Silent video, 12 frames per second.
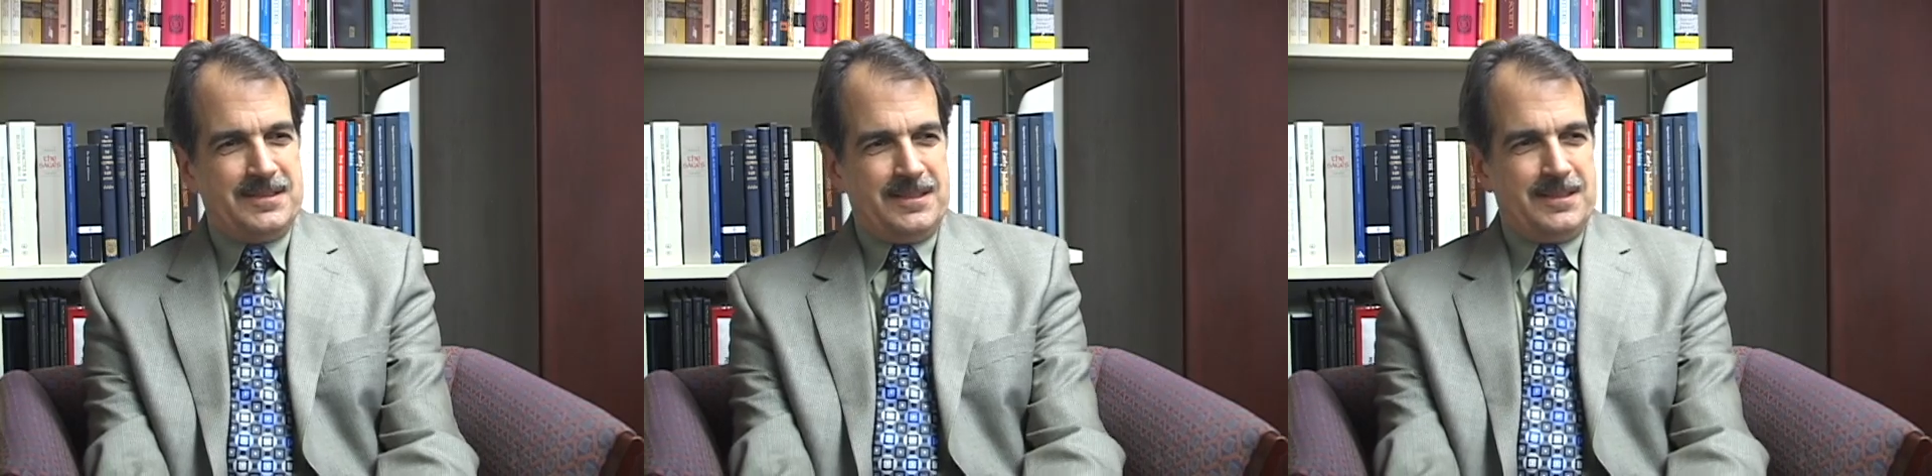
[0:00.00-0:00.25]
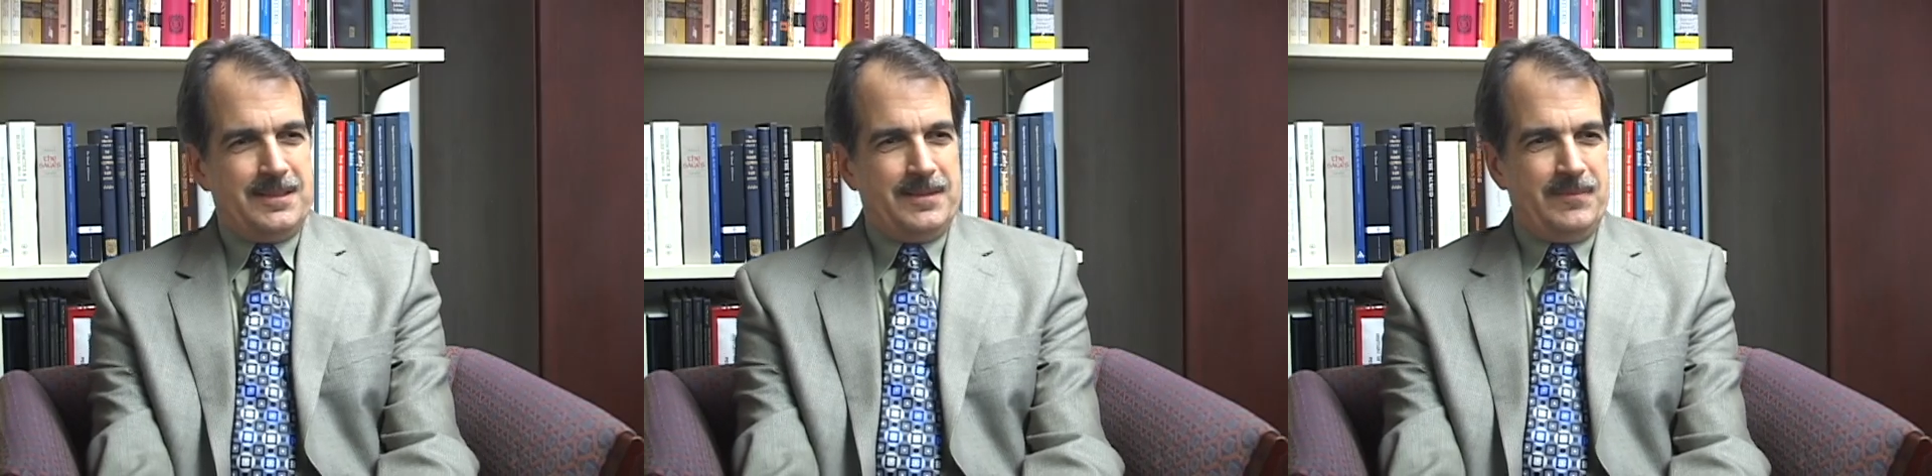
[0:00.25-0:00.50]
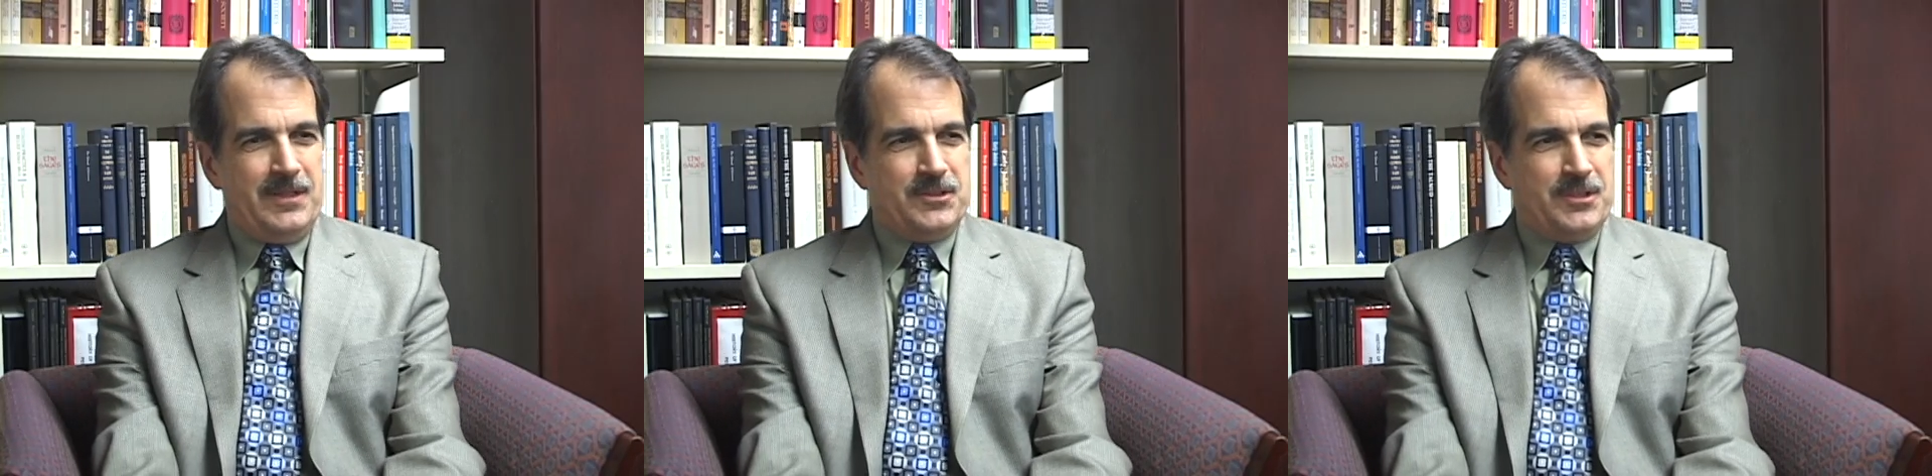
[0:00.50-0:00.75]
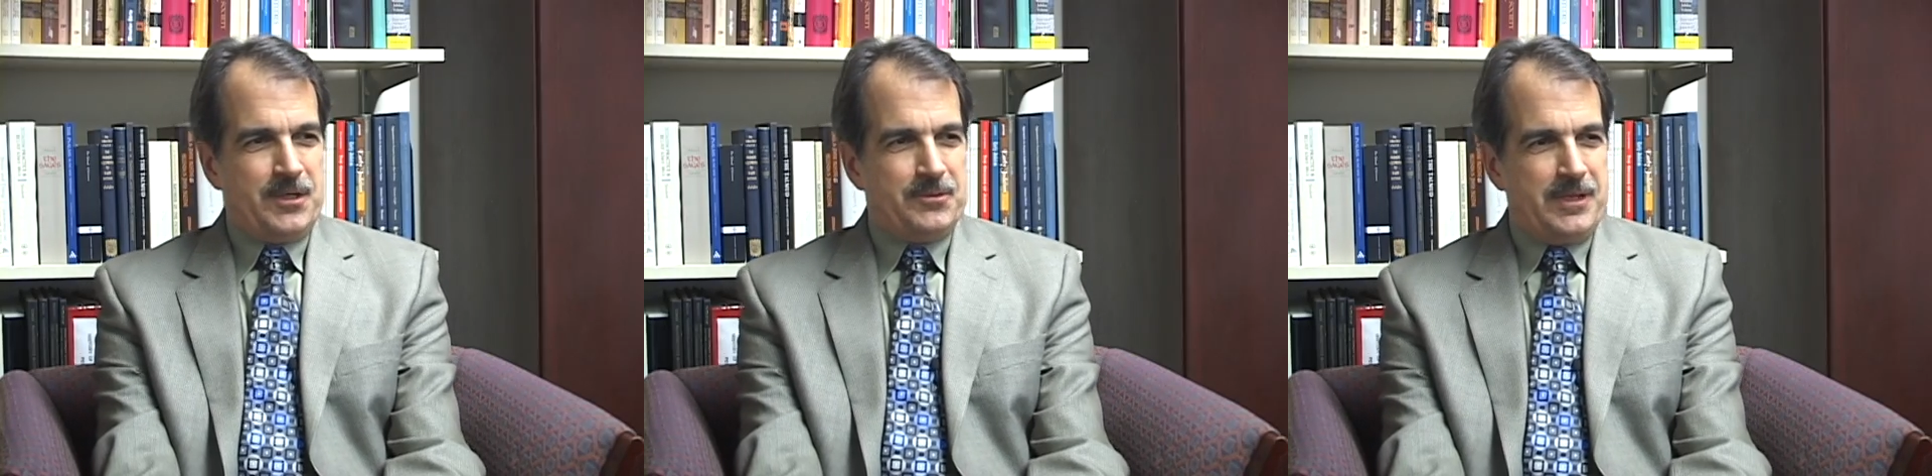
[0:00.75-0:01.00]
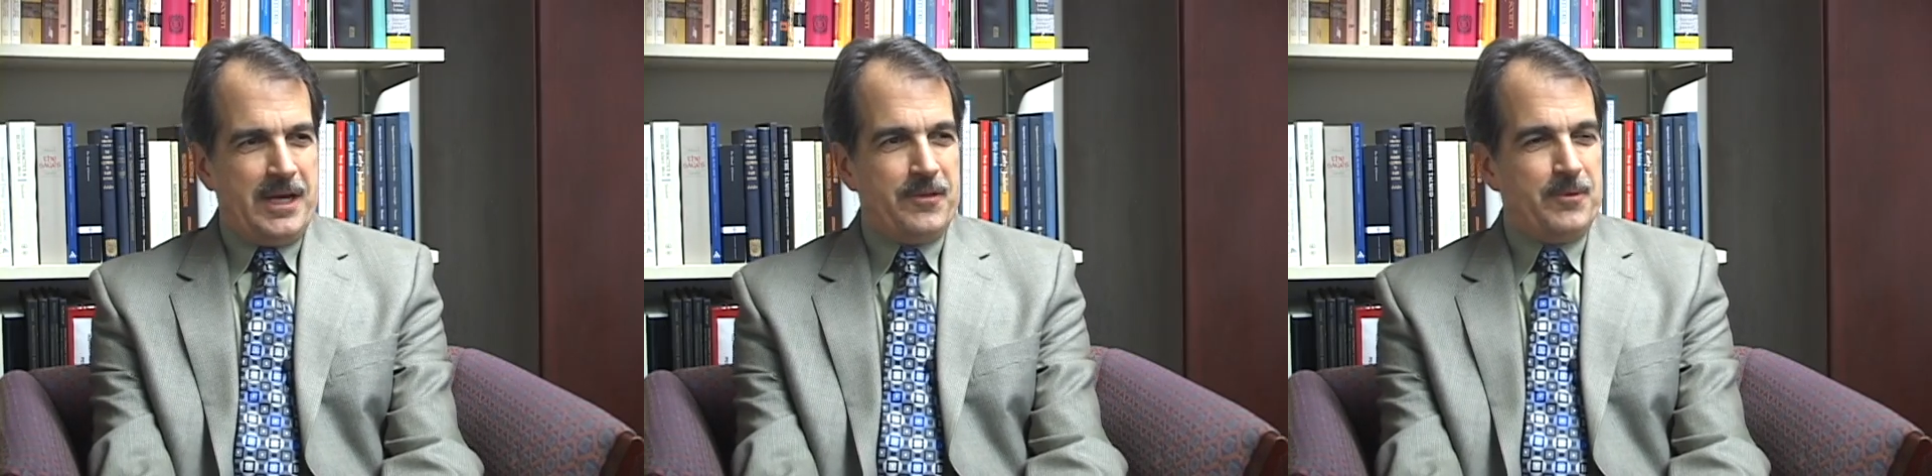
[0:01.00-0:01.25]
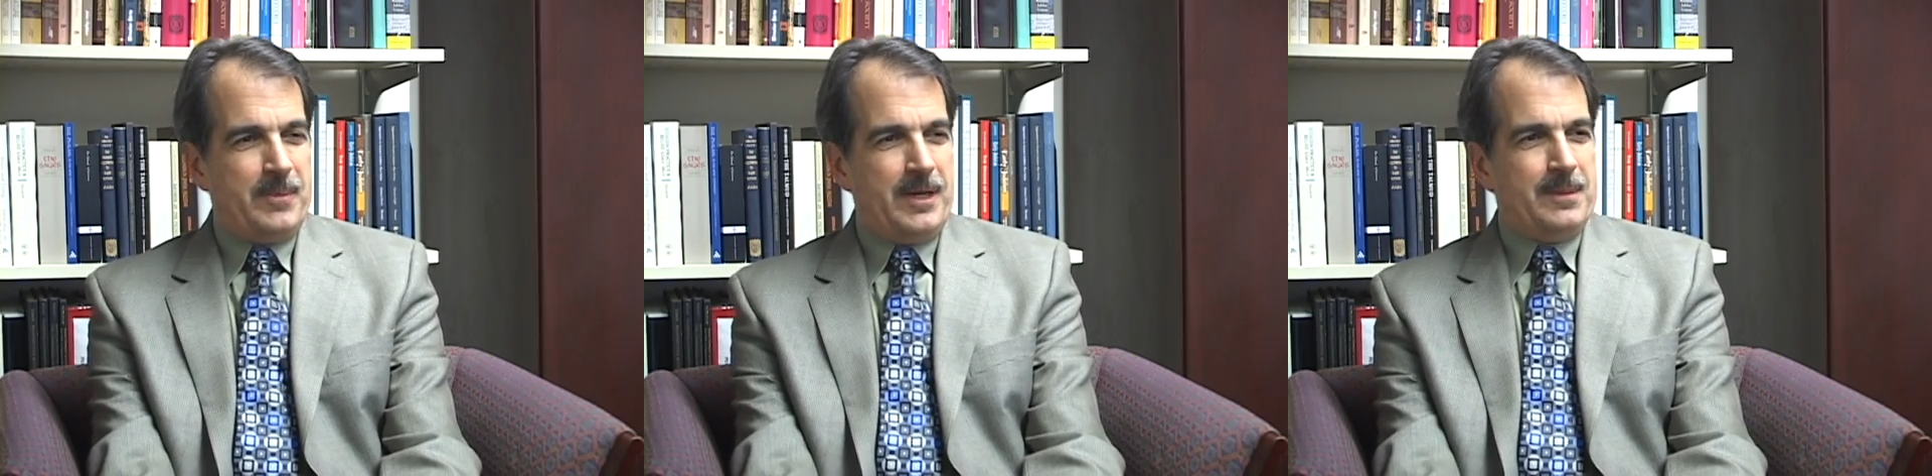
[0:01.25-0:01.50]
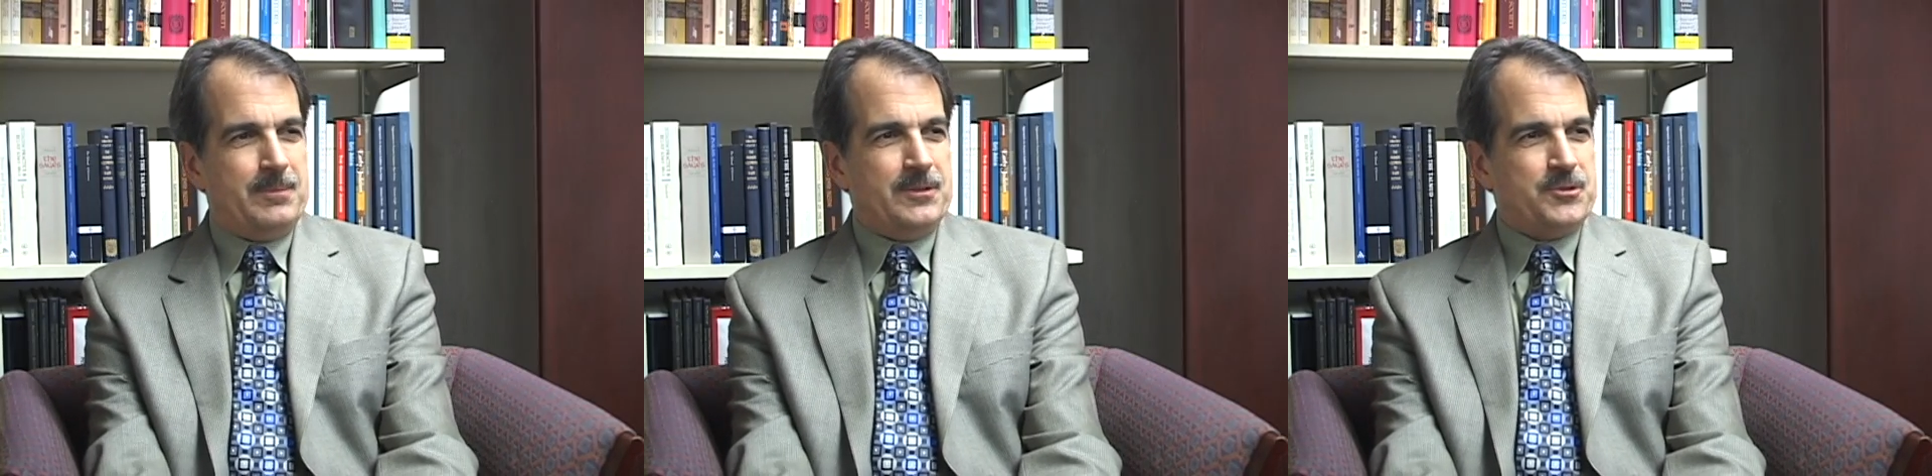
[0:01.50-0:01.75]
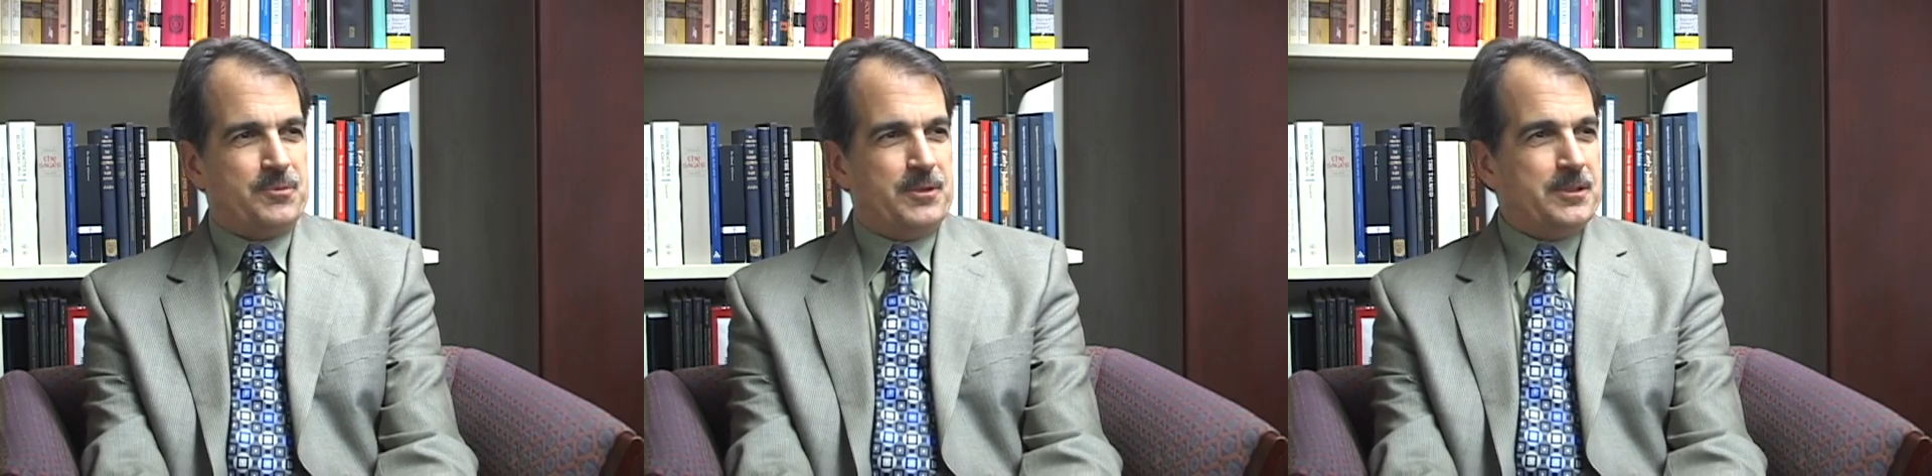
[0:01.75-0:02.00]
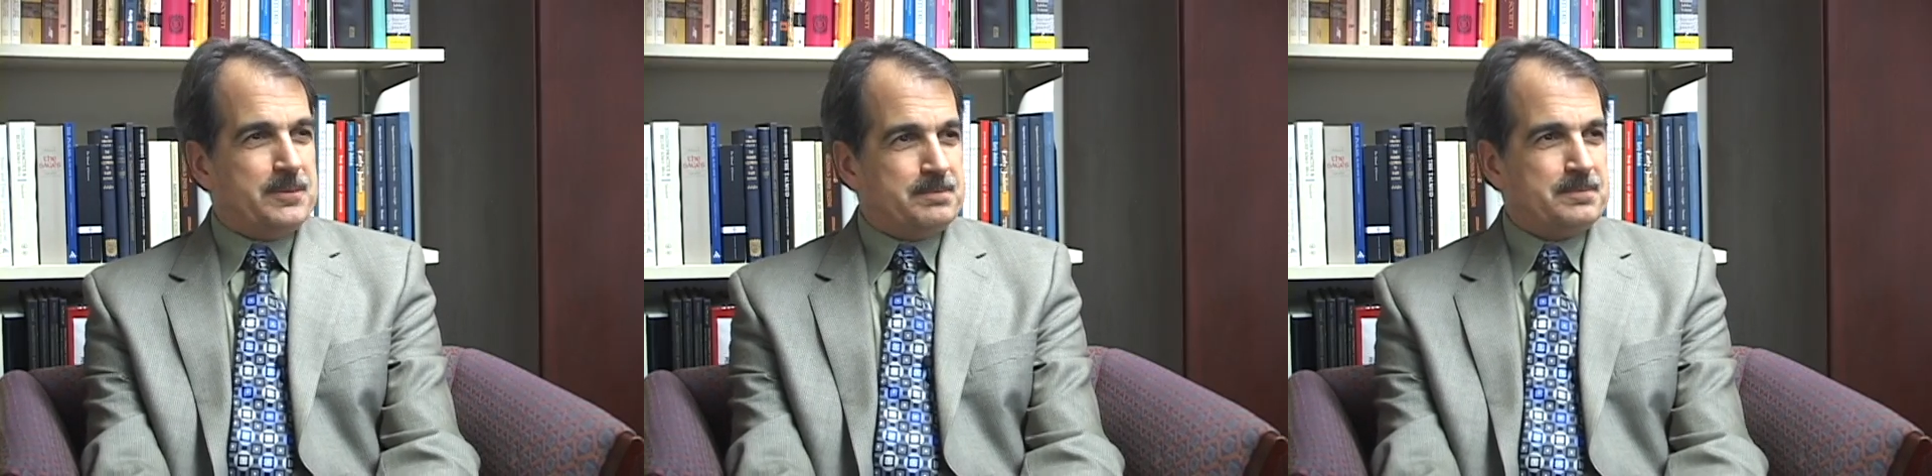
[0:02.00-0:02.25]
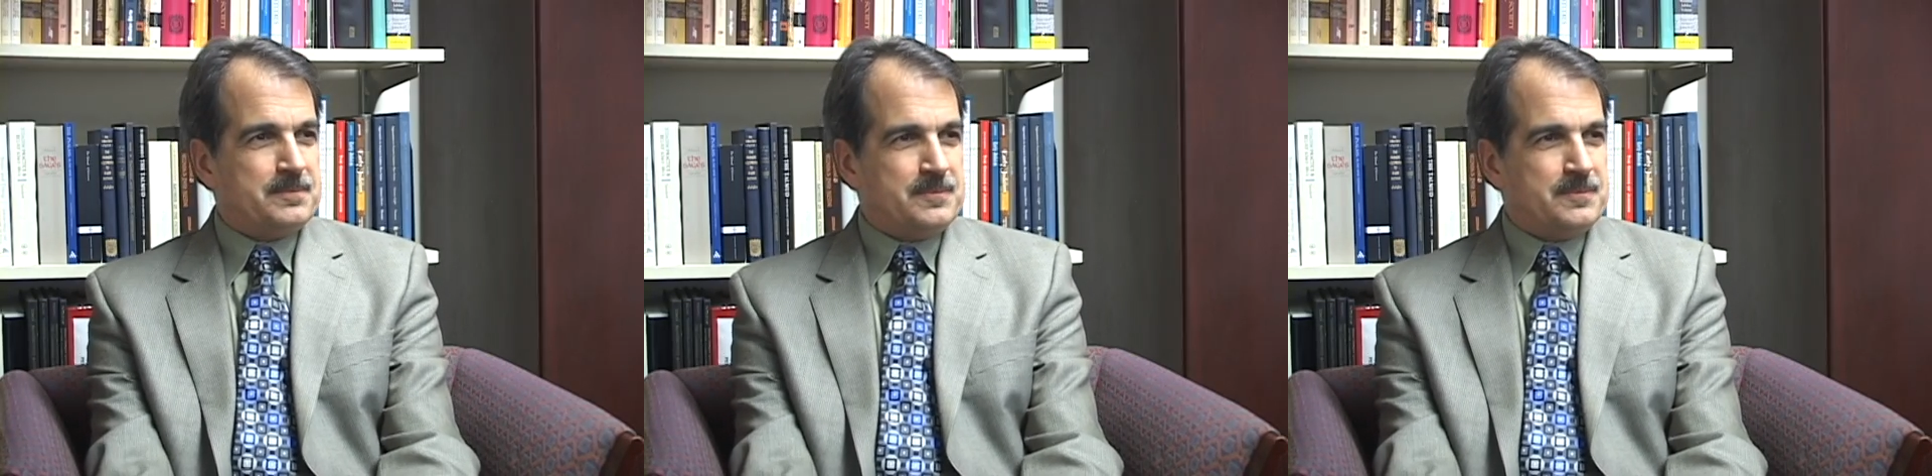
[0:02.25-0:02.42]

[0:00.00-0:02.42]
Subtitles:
entitled How the Bible is Written.